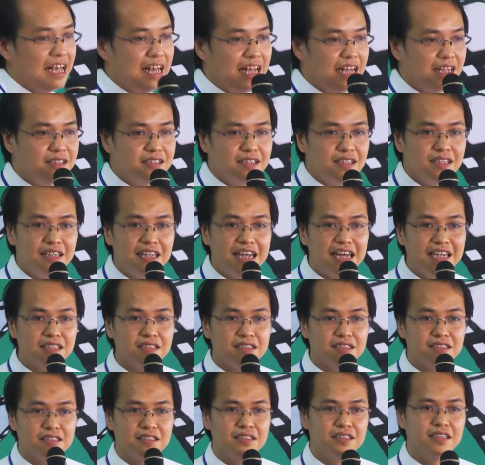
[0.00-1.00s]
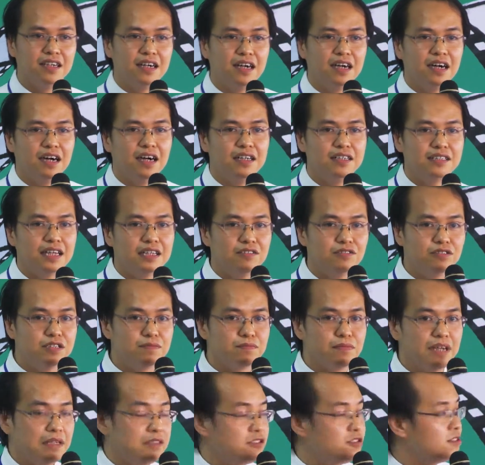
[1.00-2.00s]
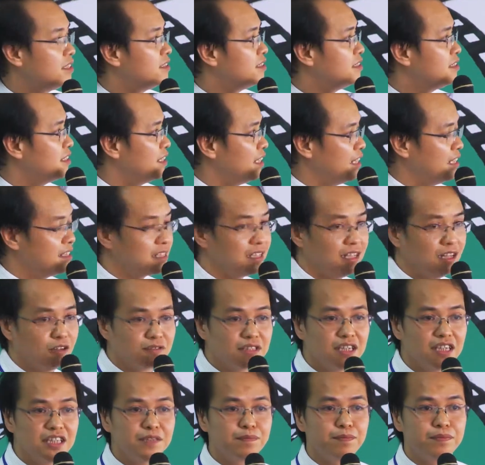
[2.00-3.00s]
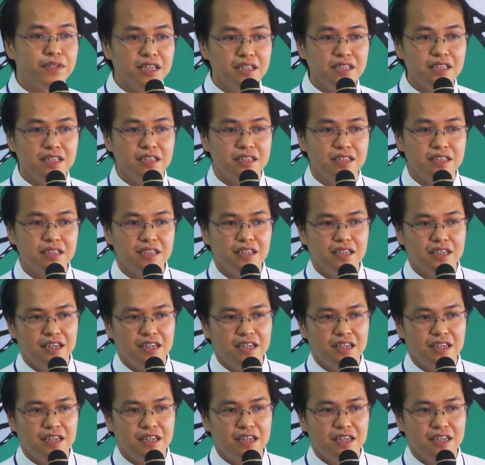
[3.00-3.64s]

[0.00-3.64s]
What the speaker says: And the last, I was mentioned, is Lotus Plus.